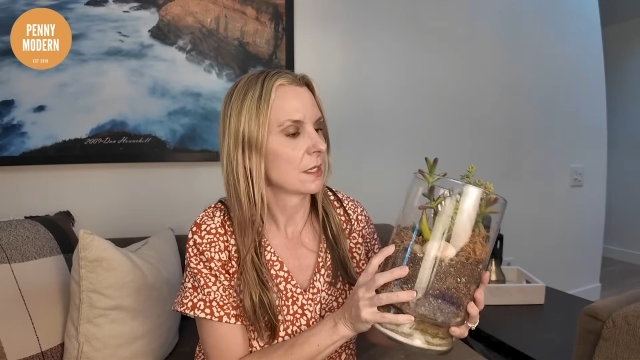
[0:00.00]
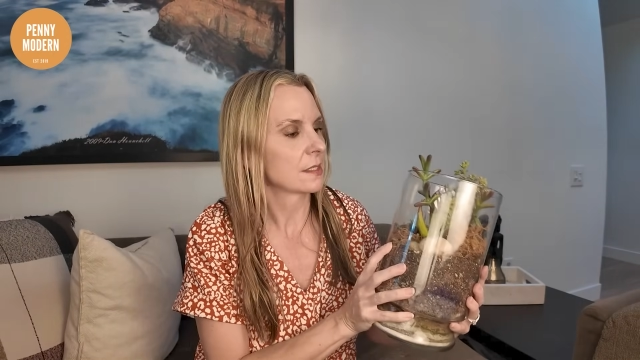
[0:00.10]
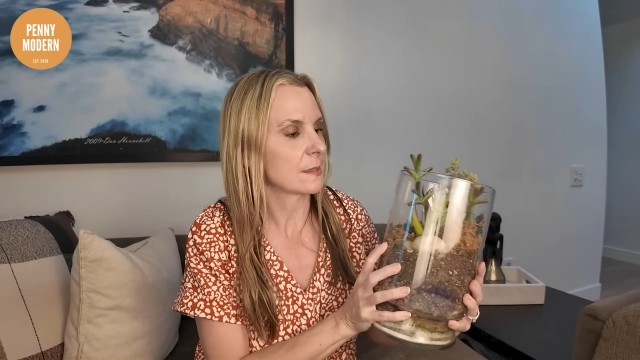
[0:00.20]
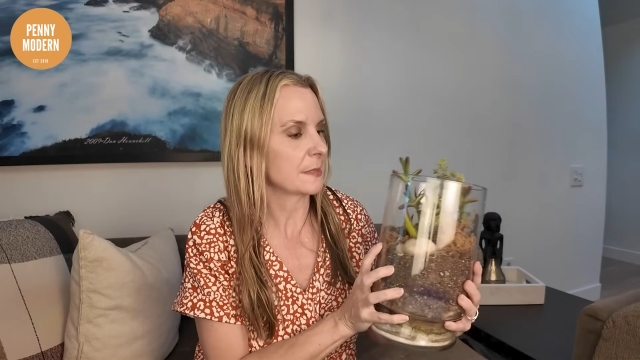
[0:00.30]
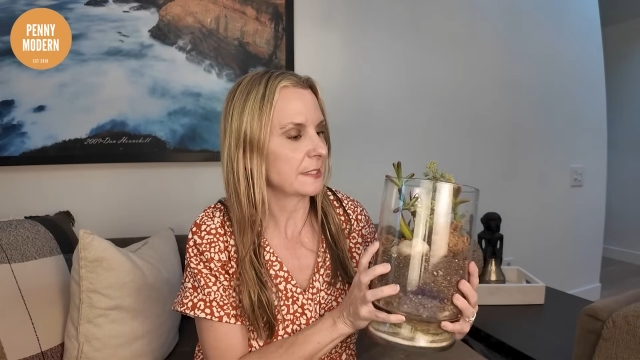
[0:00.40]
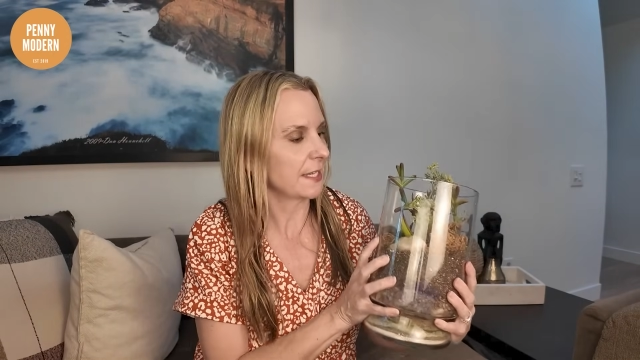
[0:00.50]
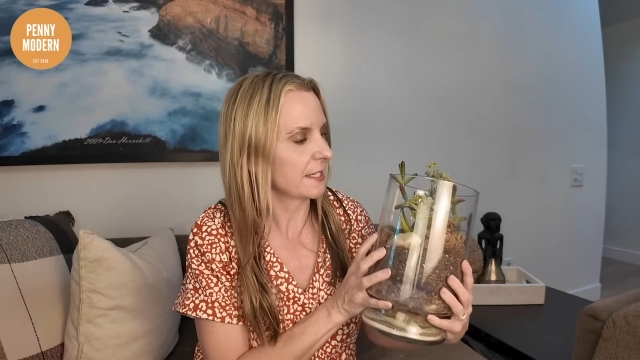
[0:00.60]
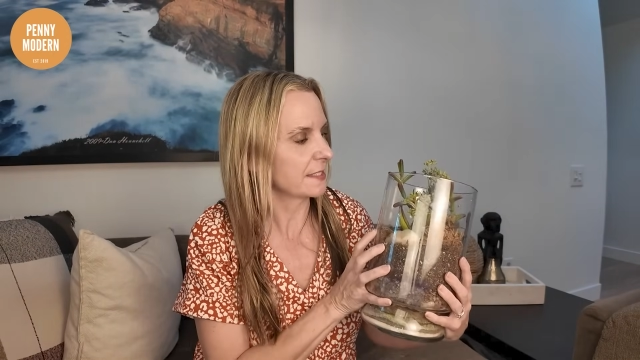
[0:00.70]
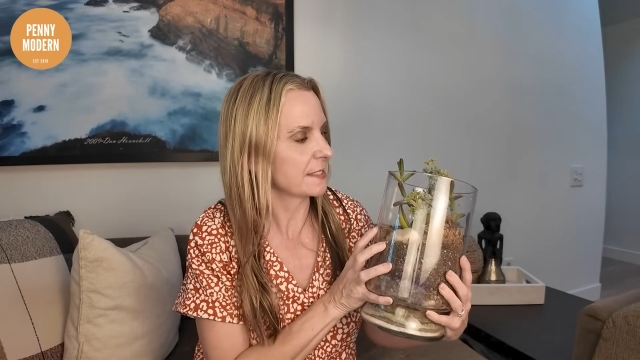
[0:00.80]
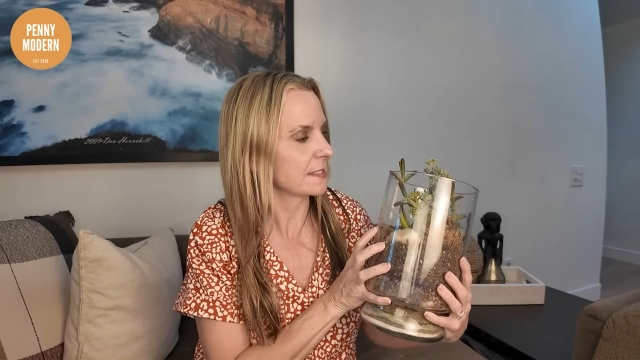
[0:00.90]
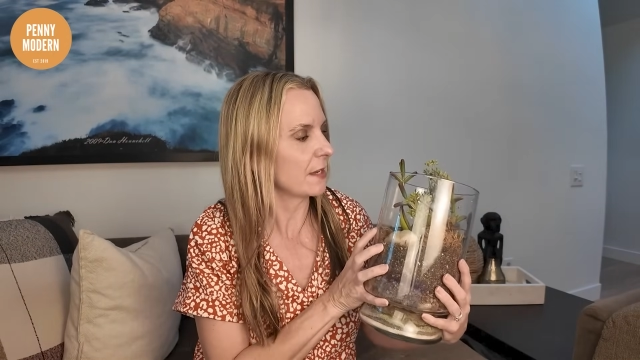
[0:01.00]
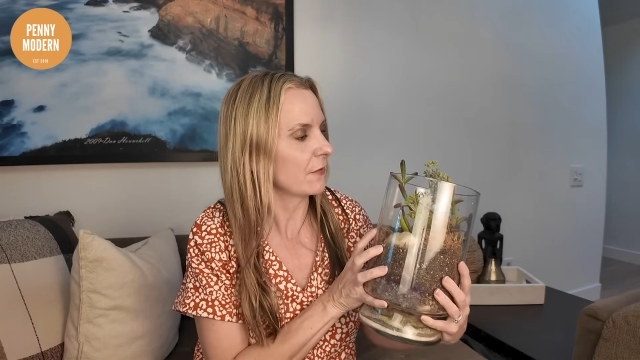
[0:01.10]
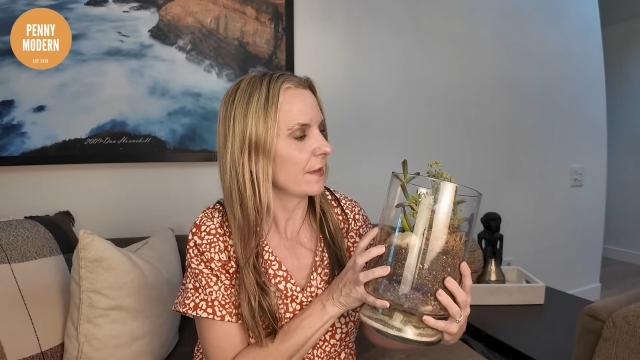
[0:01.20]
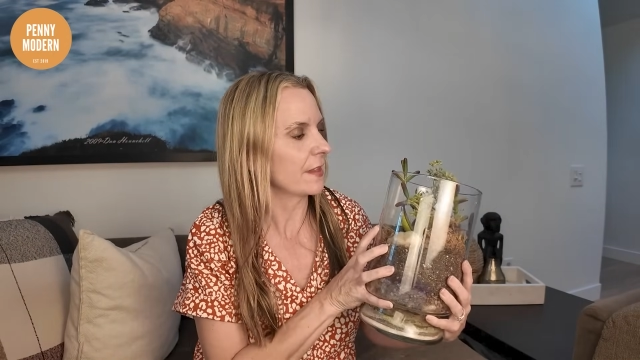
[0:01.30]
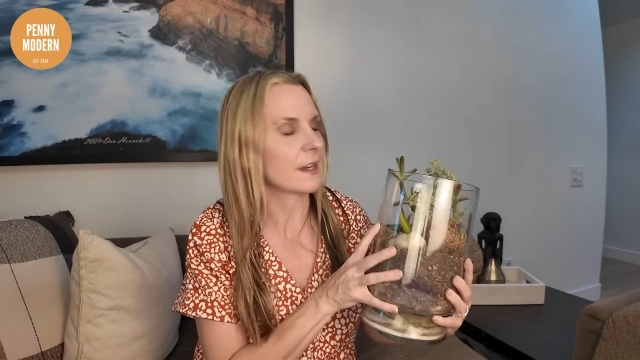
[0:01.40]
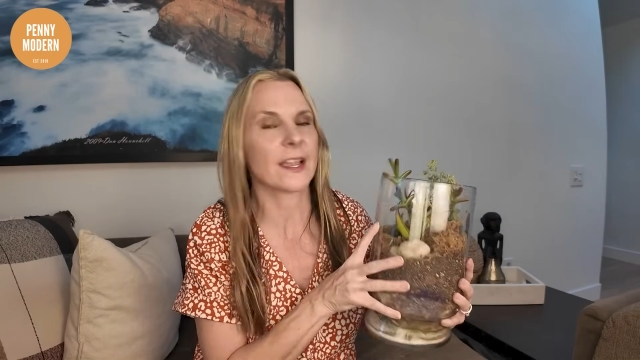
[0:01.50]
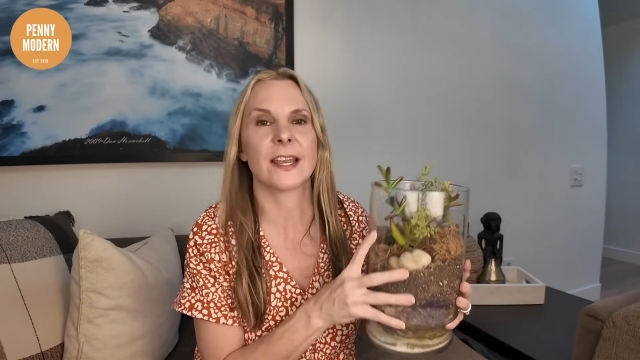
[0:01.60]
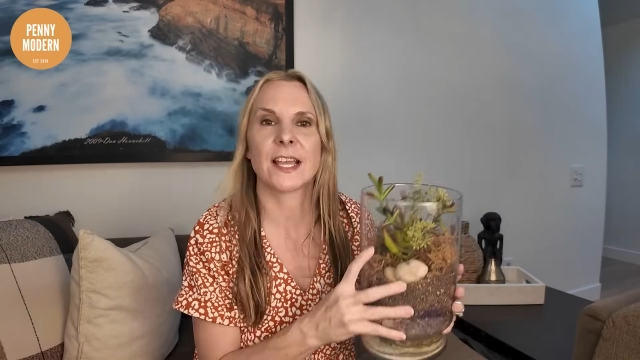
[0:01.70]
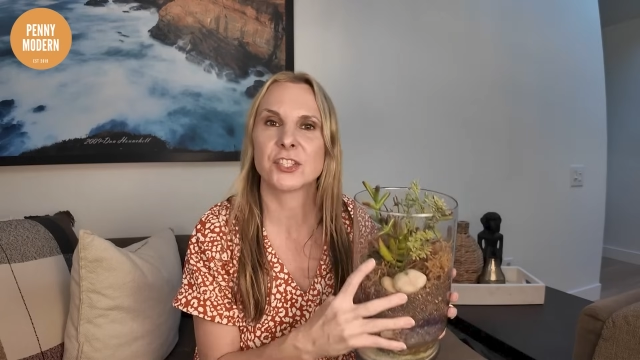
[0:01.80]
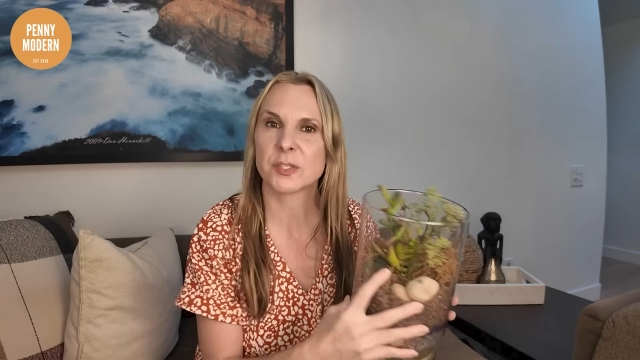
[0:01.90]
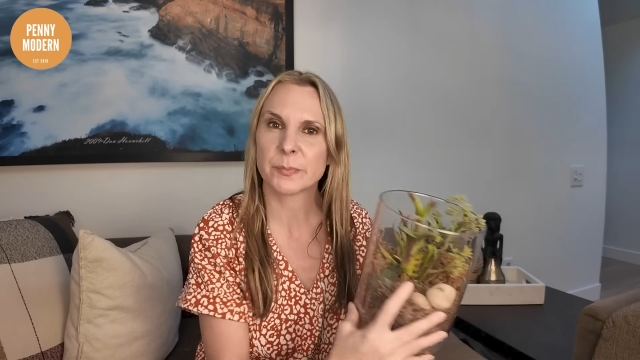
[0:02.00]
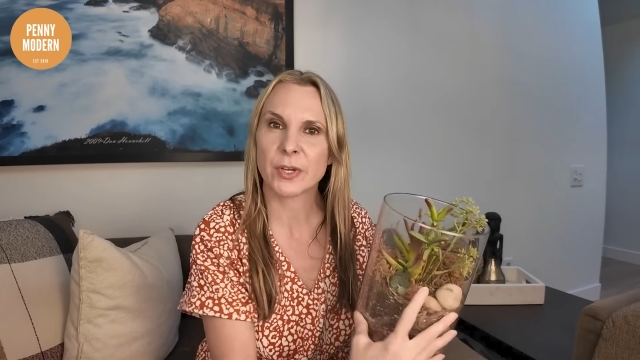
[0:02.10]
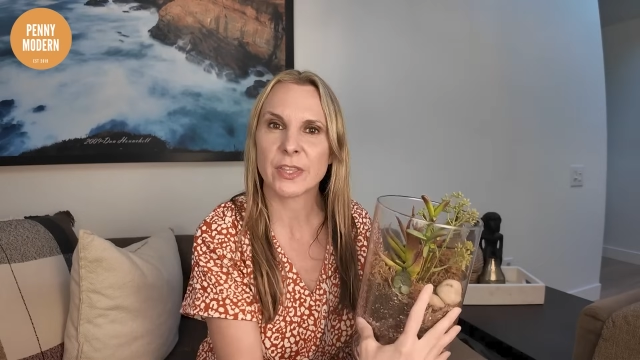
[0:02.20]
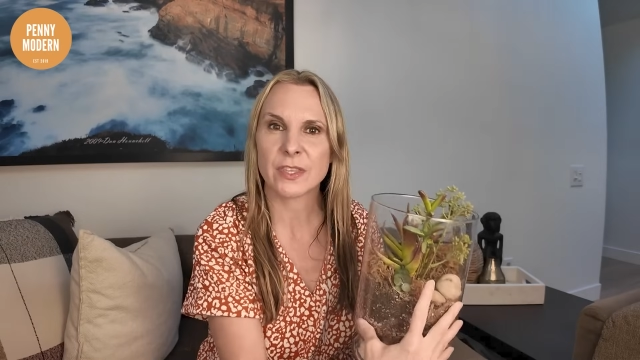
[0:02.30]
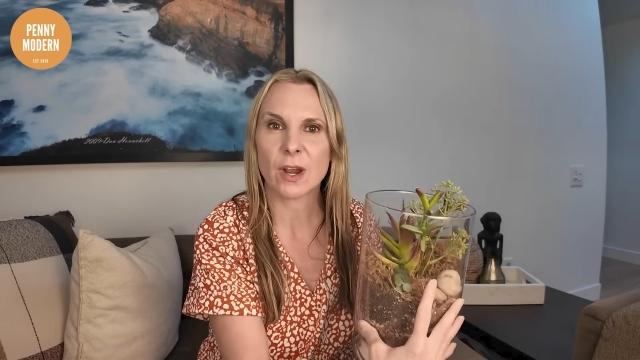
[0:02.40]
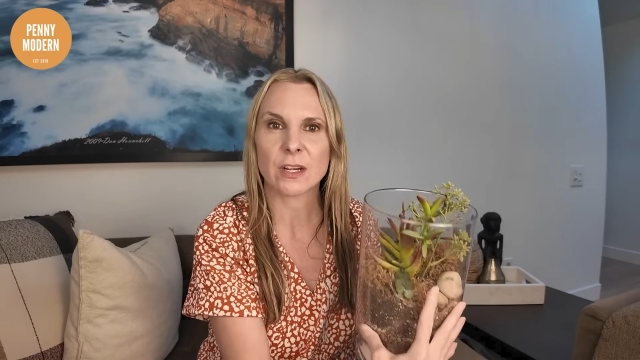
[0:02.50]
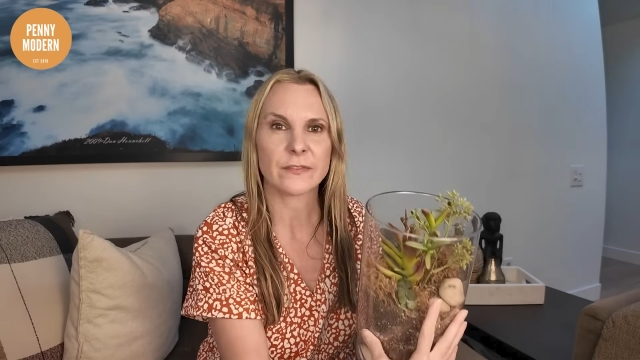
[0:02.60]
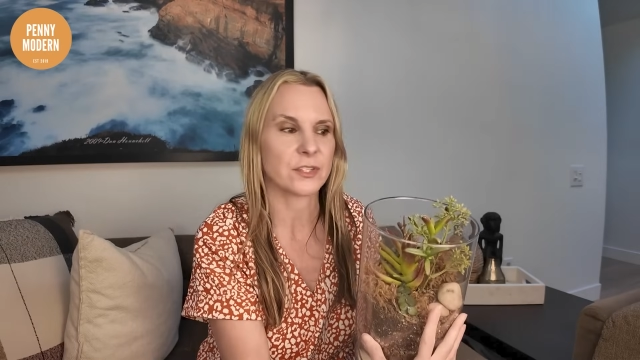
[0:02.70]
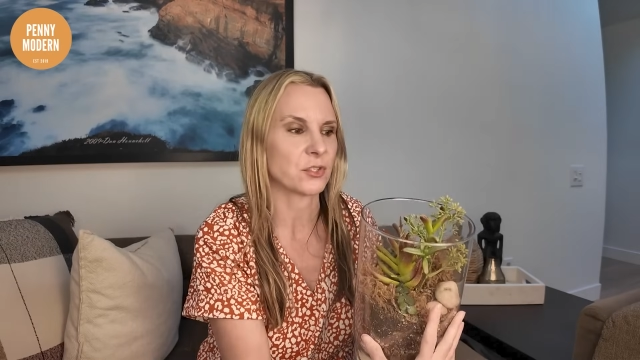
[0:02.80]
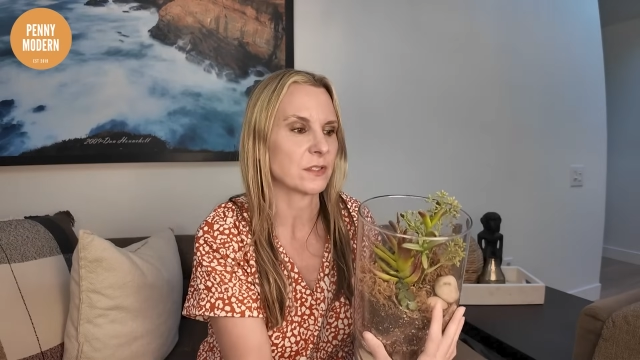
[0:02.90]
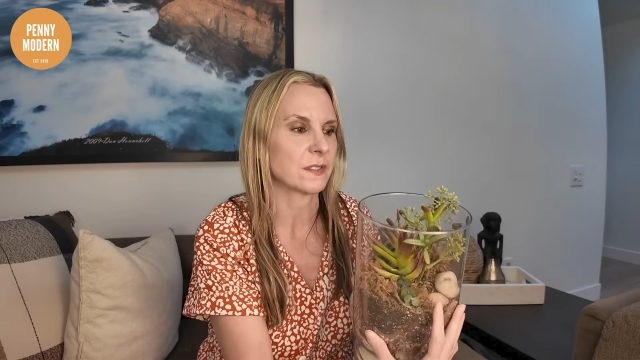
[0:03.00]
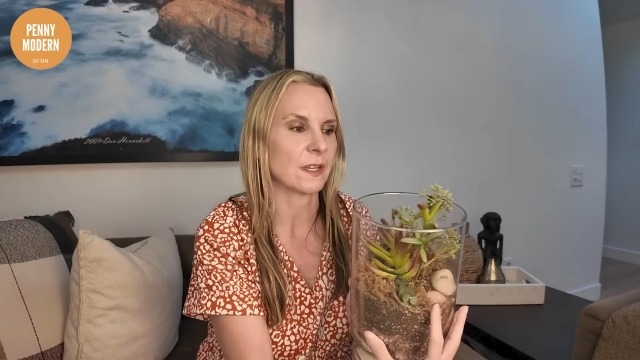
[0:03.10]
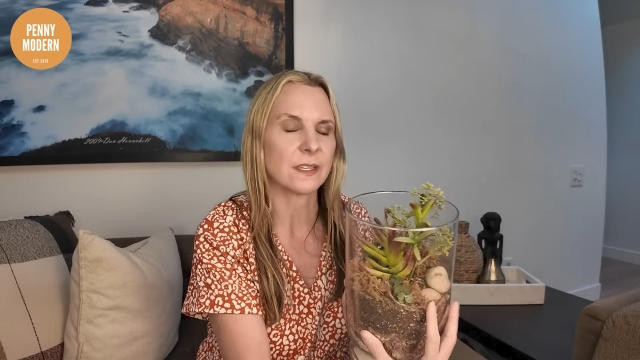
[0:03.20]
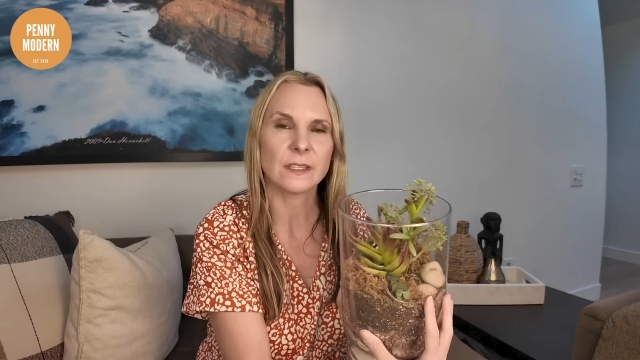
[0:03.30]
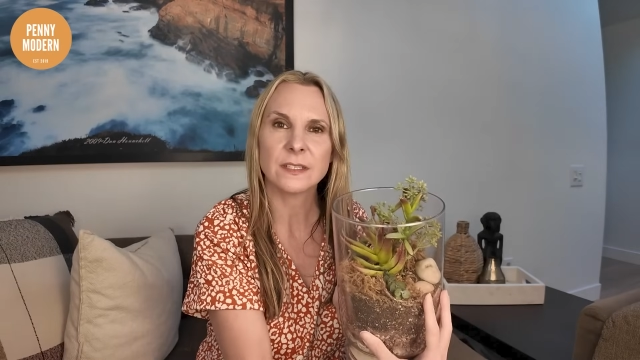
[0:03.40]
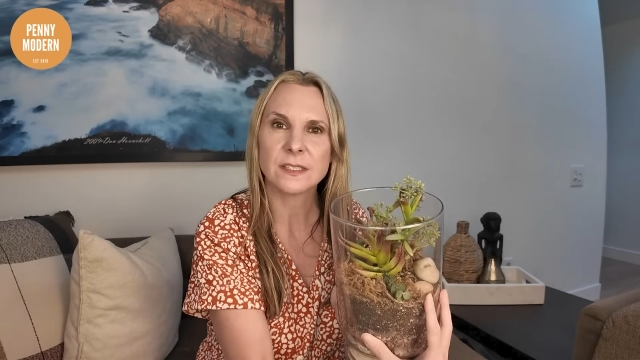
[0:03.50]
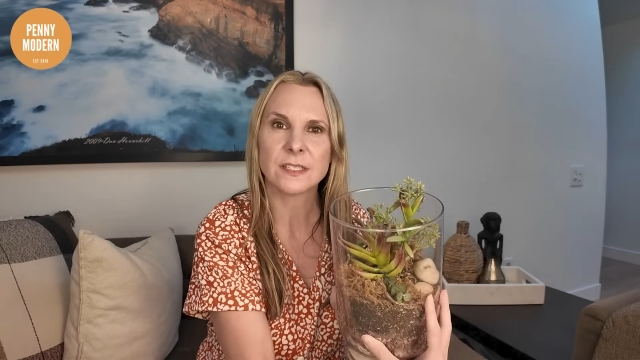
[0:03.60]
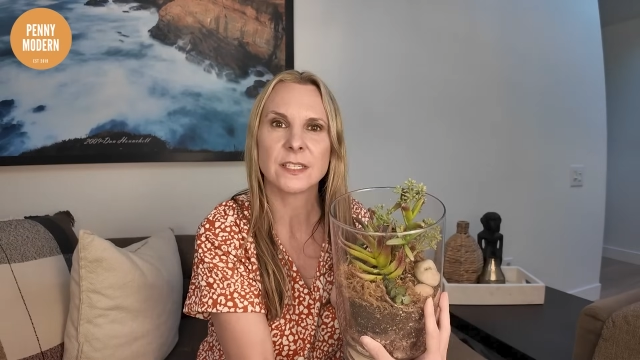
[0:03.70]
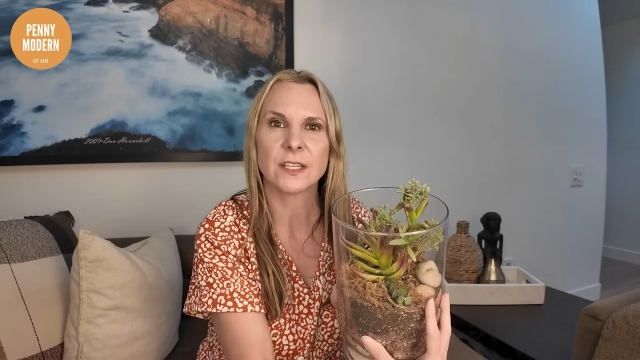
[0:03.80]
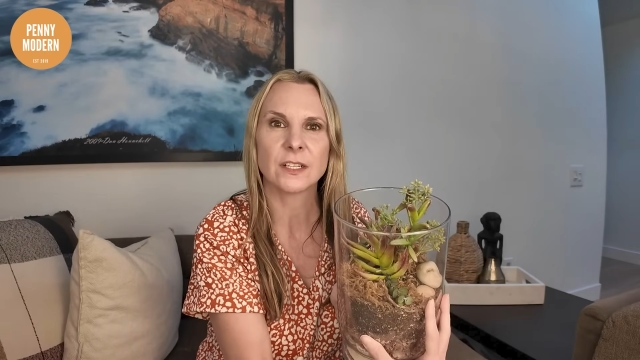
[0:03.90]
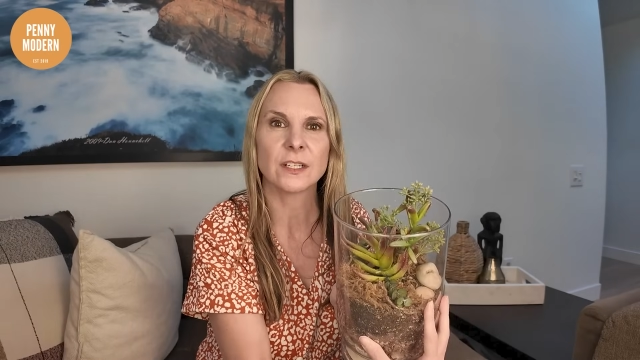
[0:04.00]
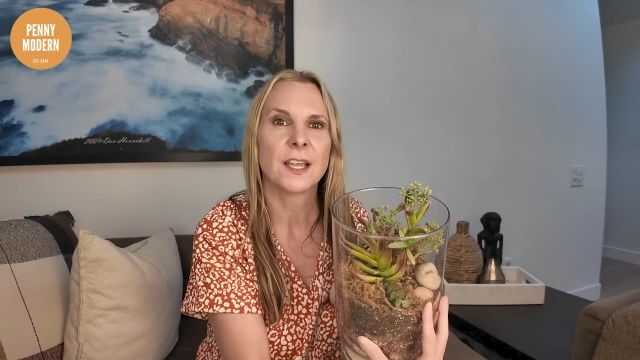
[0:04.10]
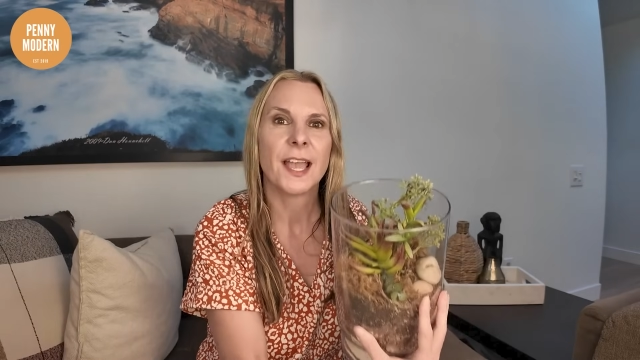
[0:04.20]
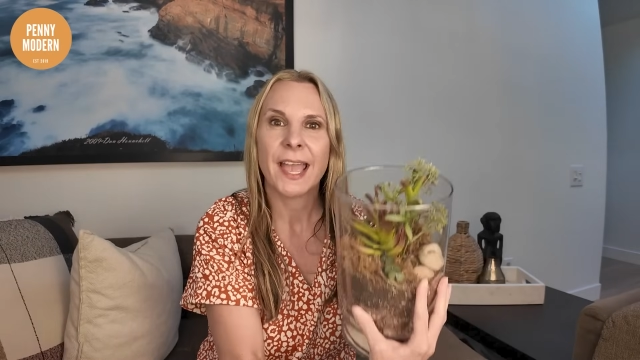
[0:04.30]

some sticks and stuff on there, and I just put the artificial succulents in here